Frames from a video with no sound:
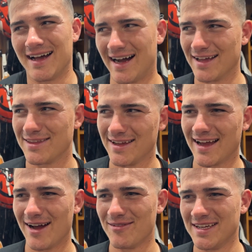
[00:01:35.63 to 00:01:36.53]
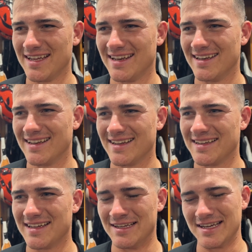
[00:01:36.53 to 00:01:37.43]
I mean,
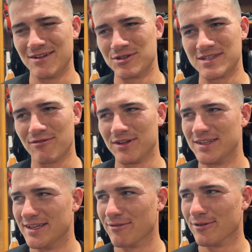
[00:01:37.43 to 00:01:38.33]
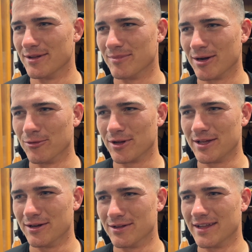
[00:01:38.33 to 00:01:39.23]
it was definitely different my rookie
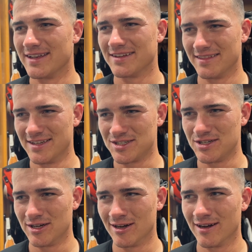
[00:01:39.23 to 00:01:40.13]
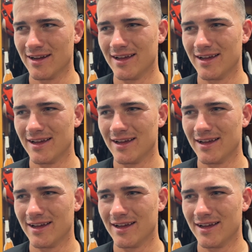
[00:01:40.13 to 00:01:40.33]
year than this year.